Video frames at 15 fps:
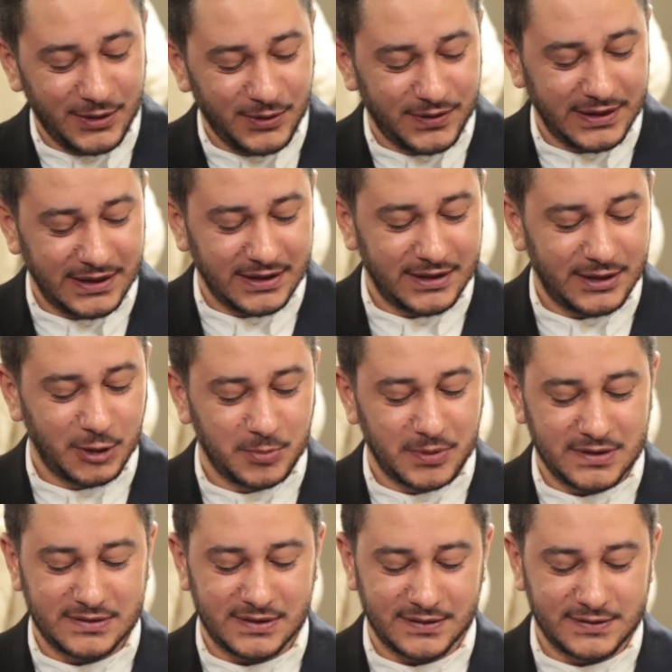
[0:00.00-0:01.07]
you think
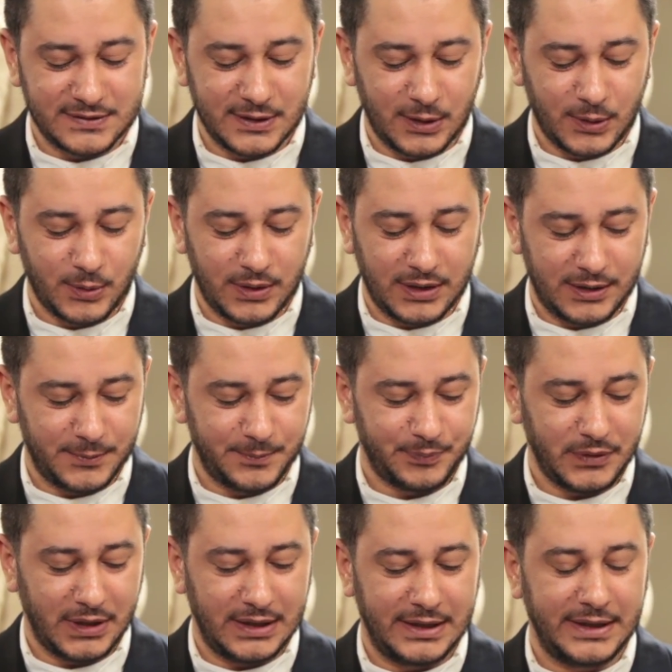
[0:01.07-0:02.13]
humans are so
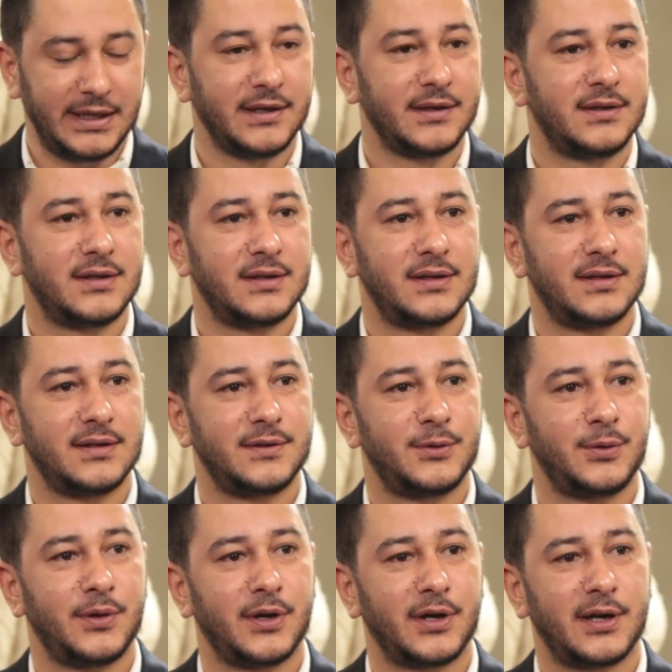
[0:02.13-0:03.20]
linked
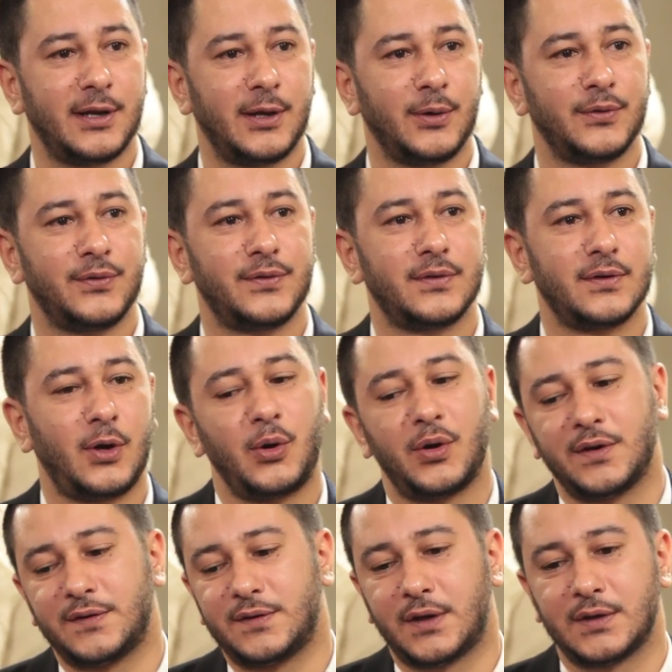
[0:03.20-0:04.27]
to their clothes or a
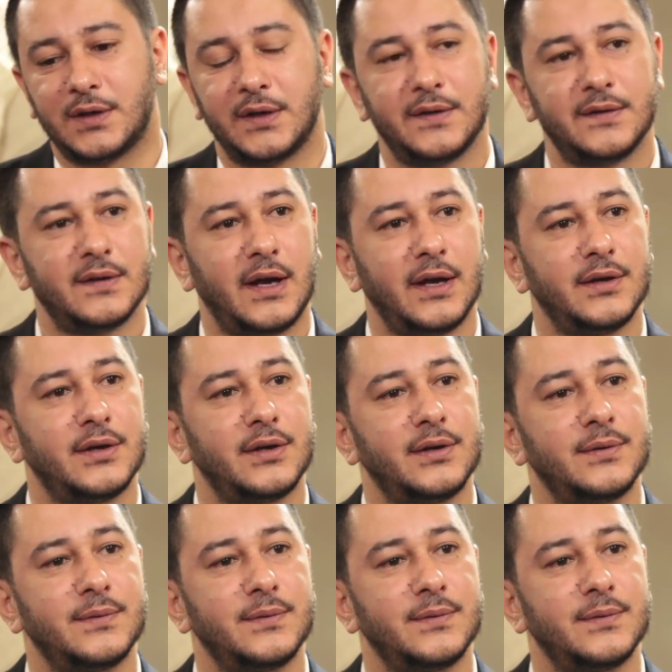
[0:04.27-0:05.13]
certain designer?